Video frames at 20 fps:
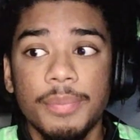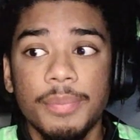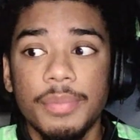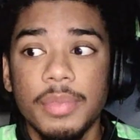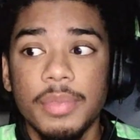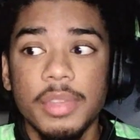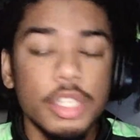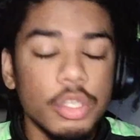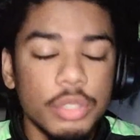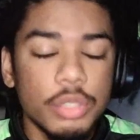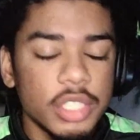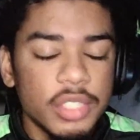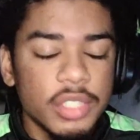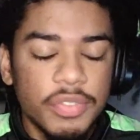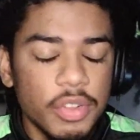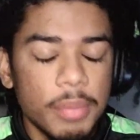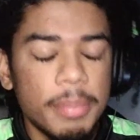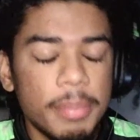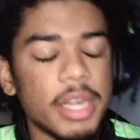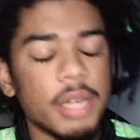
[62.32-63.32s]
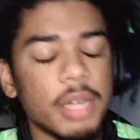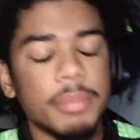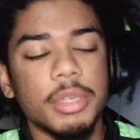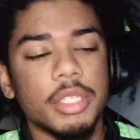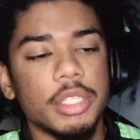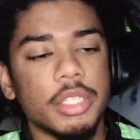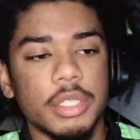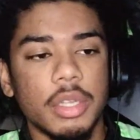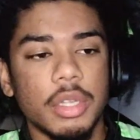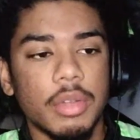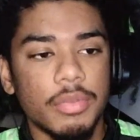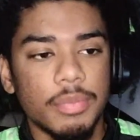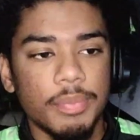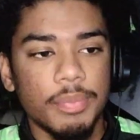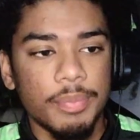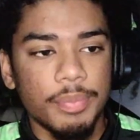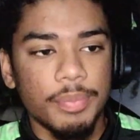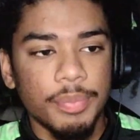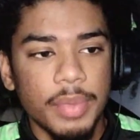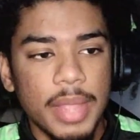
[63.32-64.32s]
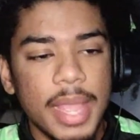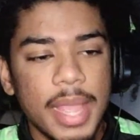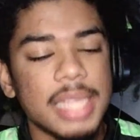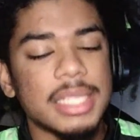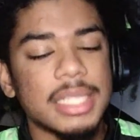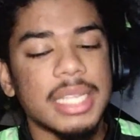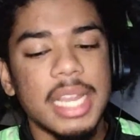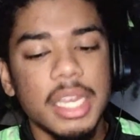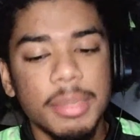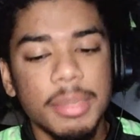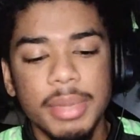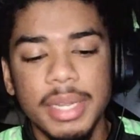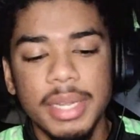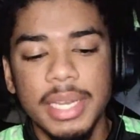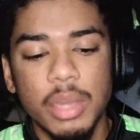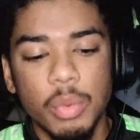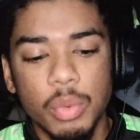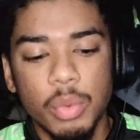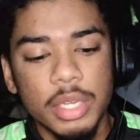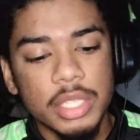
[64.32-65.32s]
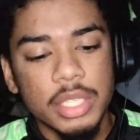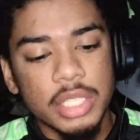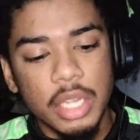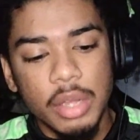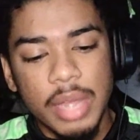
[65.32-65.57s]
You'll just feel better about yourself. Ask anybody that works out,